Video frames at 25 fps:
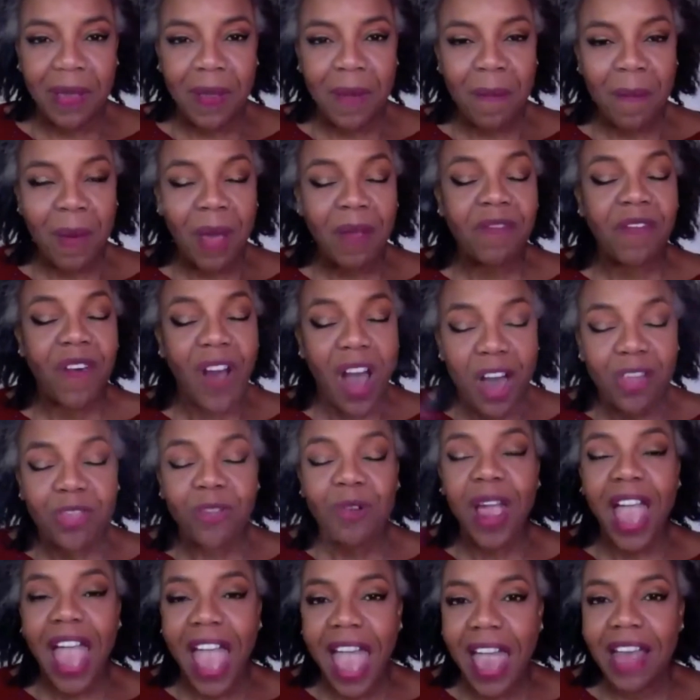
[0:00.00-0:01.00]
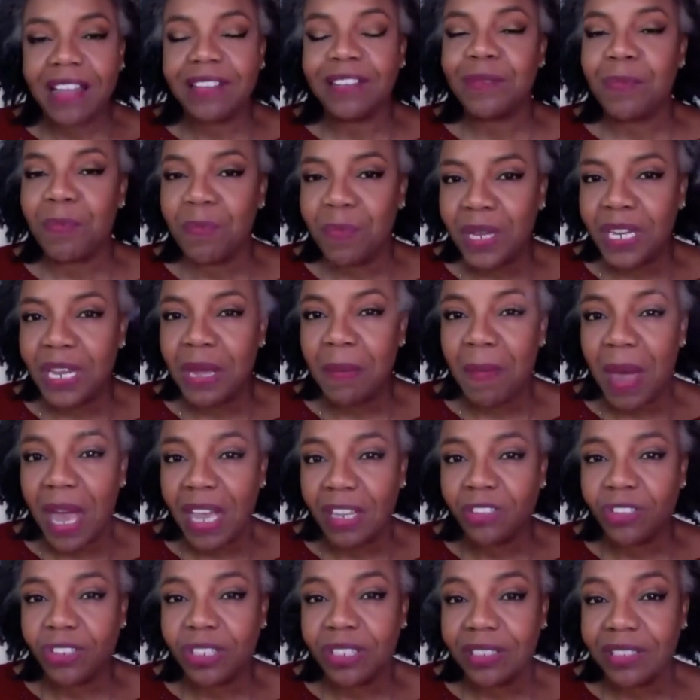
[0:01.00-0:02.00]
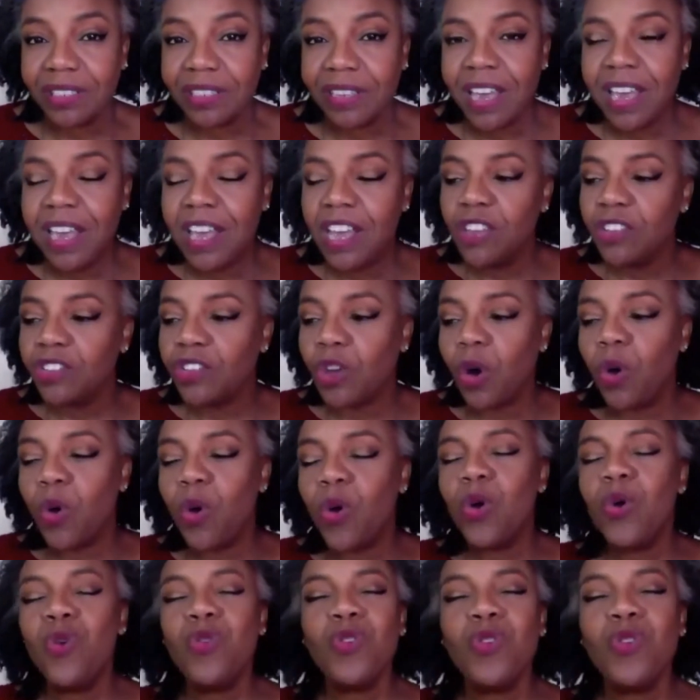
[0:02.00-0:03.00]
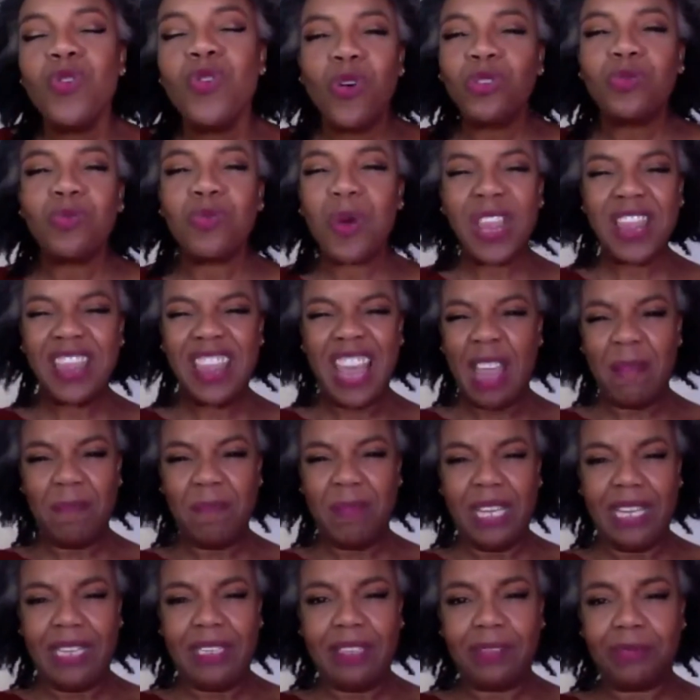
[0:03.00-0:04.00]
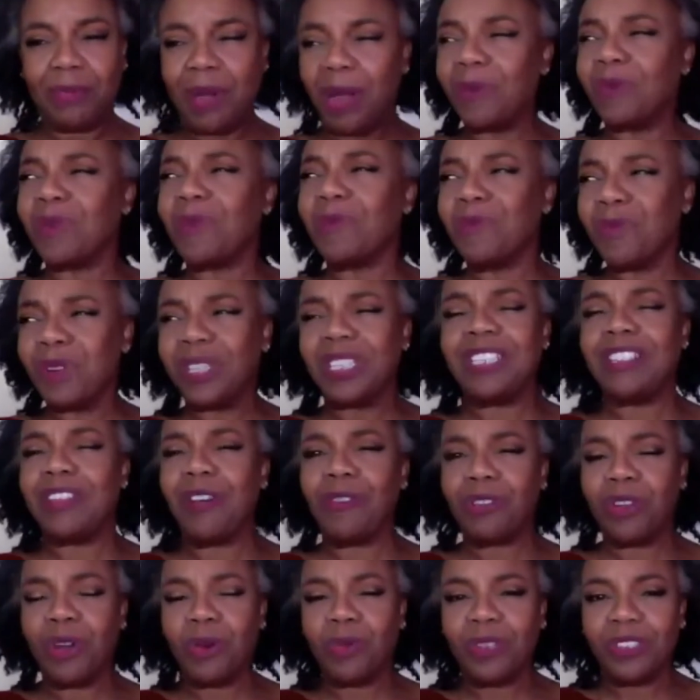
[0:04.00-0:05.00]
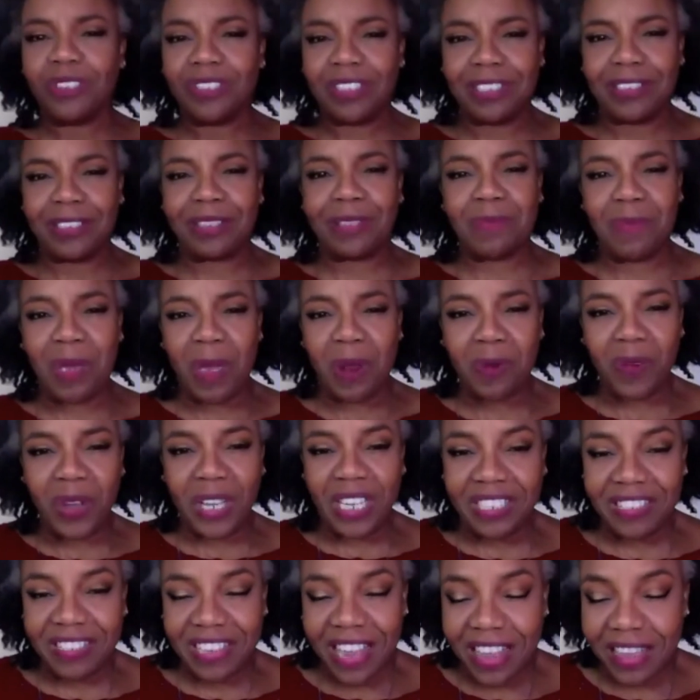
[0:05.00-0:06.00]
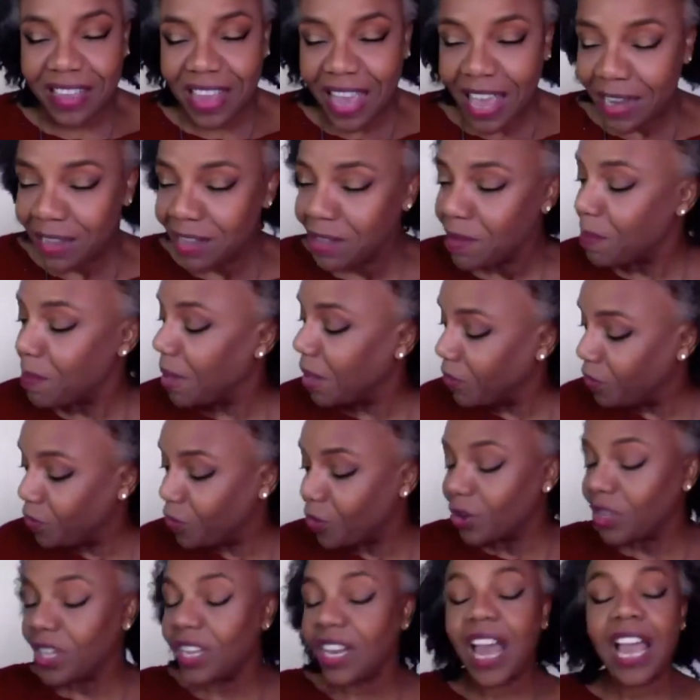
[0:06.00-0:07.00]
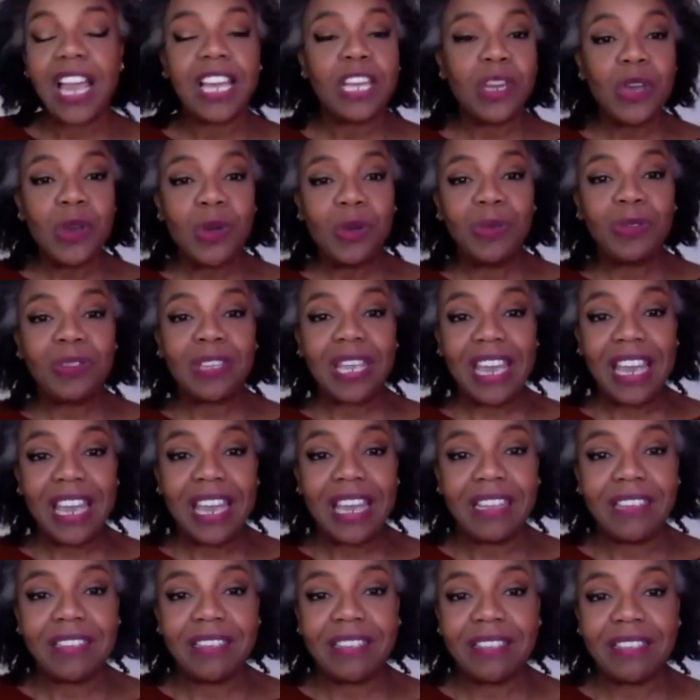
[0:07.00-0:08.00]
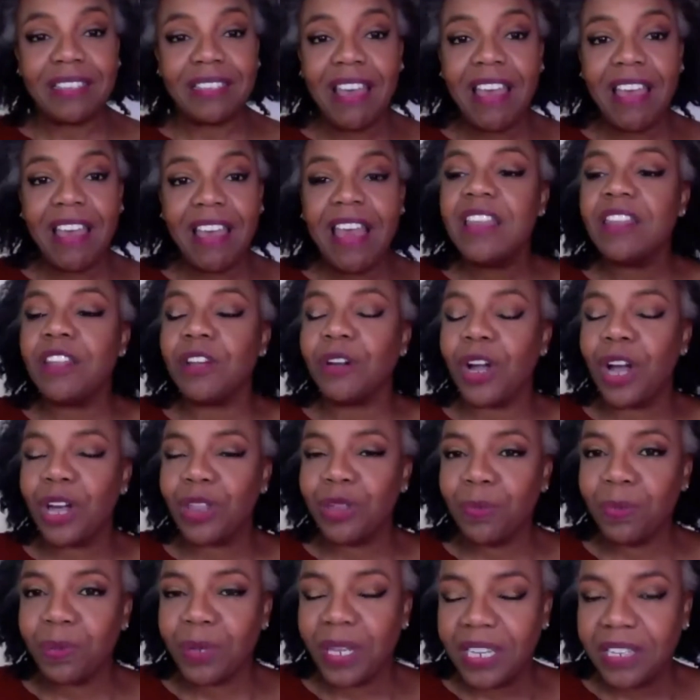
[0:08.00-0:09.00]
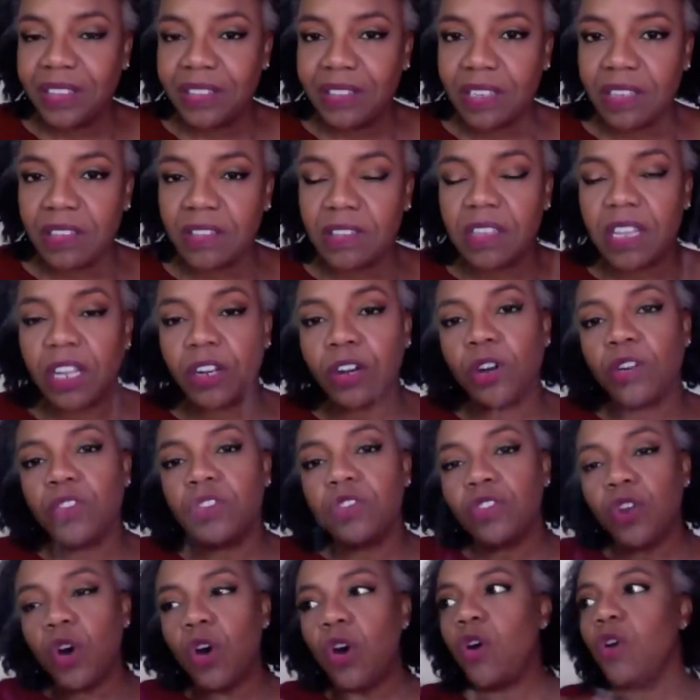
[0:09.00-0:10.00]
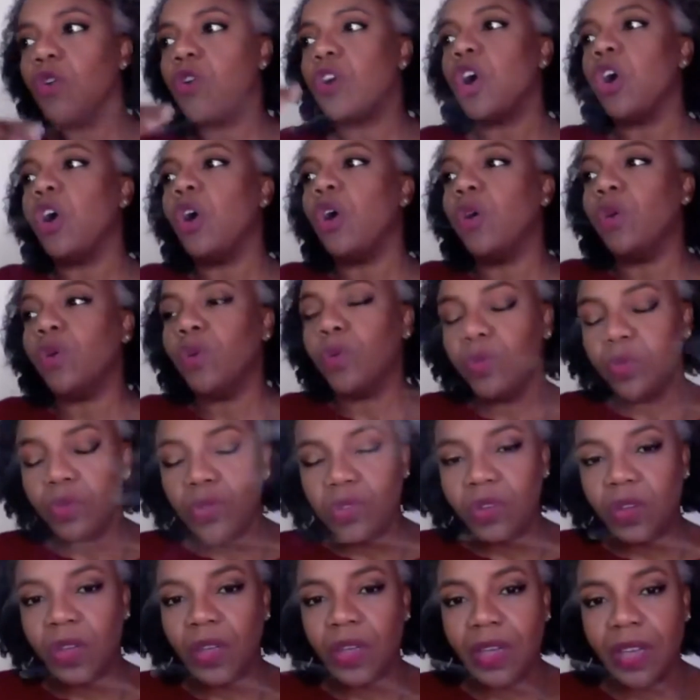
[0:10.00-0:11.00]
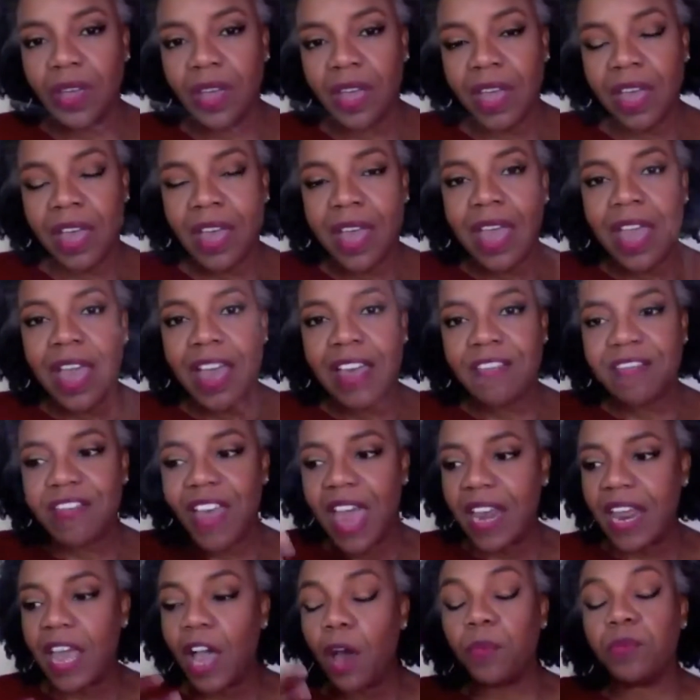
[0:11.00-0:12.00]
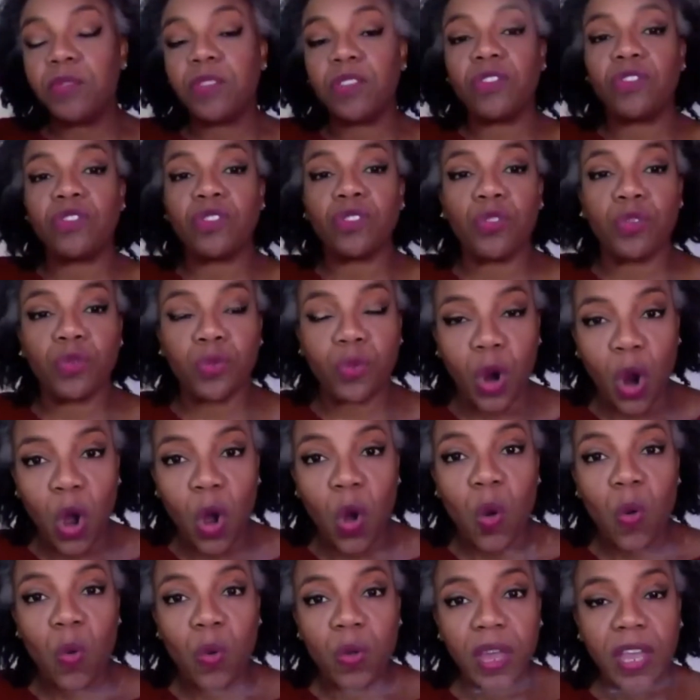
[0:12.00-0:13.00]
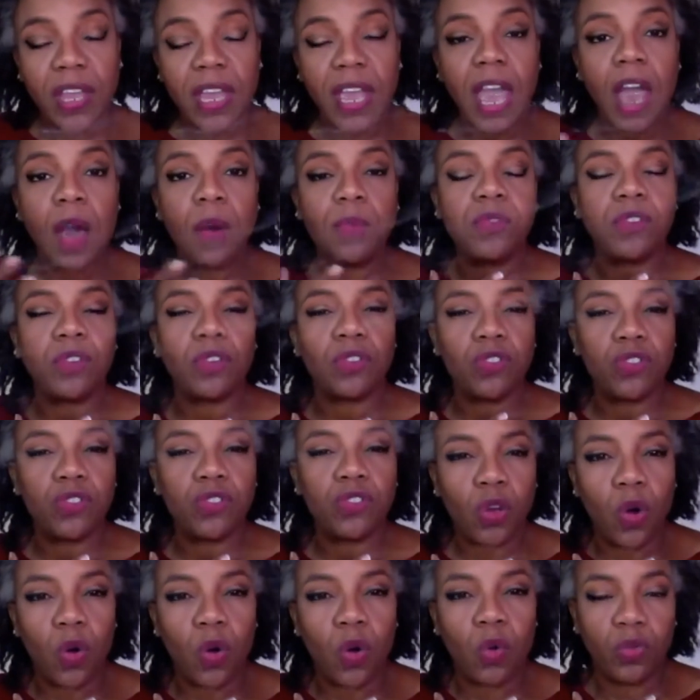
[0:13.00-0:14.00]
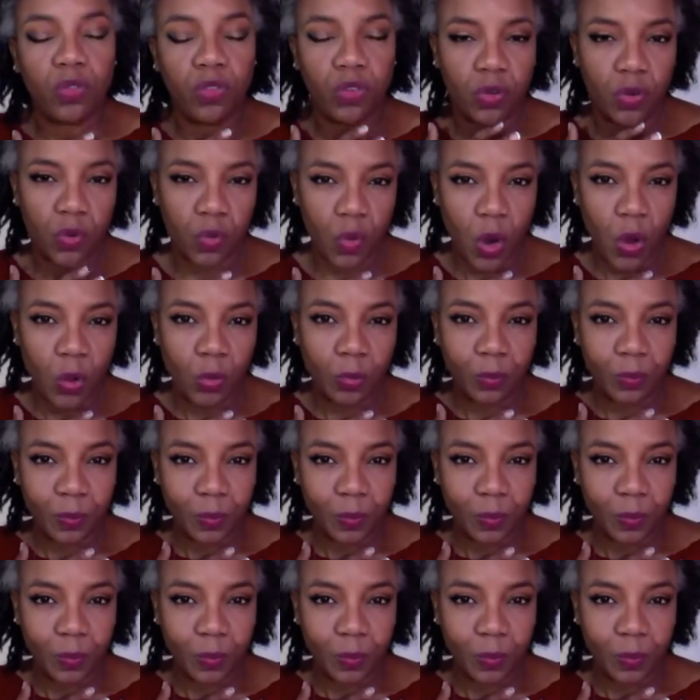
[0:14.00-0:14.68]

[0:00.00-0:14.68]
My Father has many mansions. So who knows what that means? Right? We really don't know what Jesus meant when he said that. The metaphor that I use is there are other places that our soul goes that helps us to grow. It helps our soul to grow.